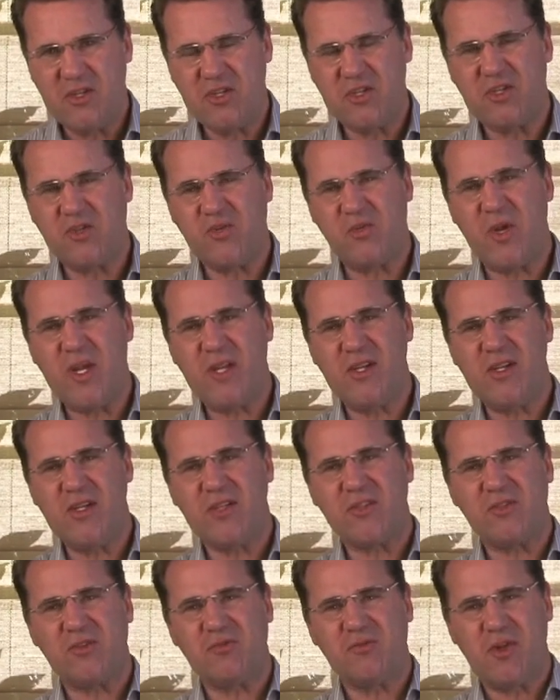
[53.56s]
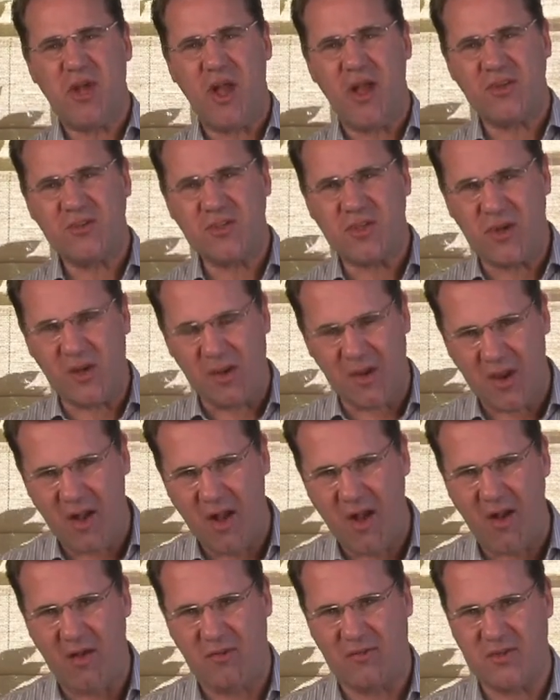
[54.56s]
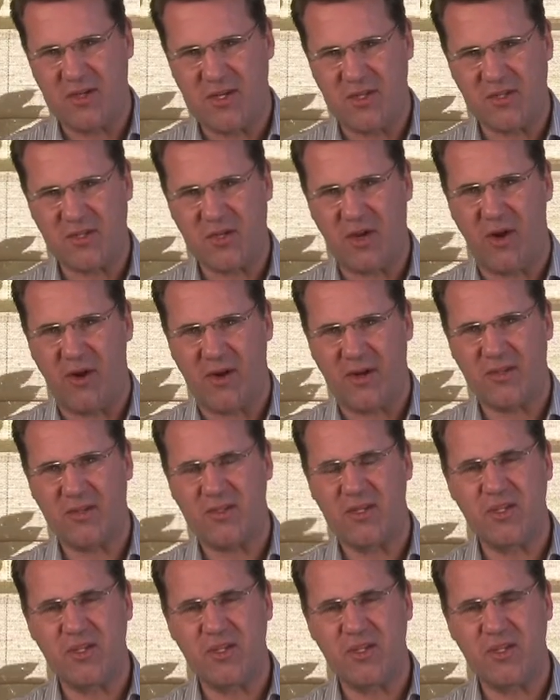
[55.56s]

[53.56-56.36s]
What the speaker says: The sweetness of God's love in his heart.